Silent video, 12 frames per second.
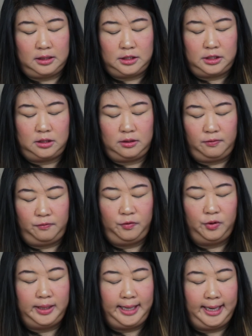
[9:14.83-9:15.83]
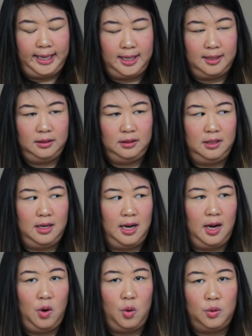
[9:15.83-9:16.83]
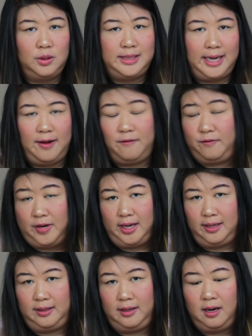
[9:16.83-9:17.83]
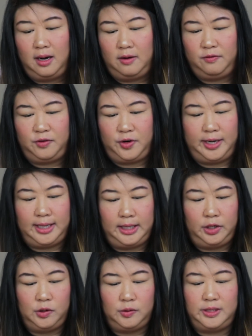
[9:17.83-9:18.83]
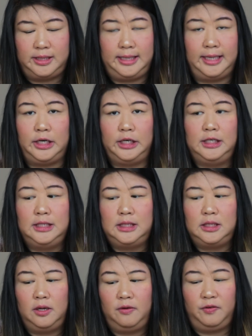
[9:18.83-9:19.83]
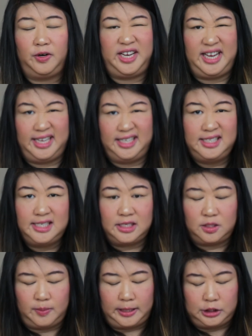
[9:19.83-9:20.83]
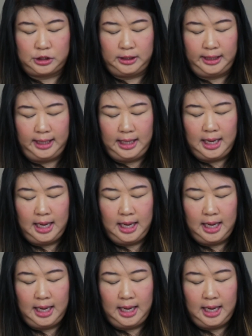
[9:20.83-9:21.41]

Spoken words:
for like a whole day of fun of creating your own stickers for kids, especially.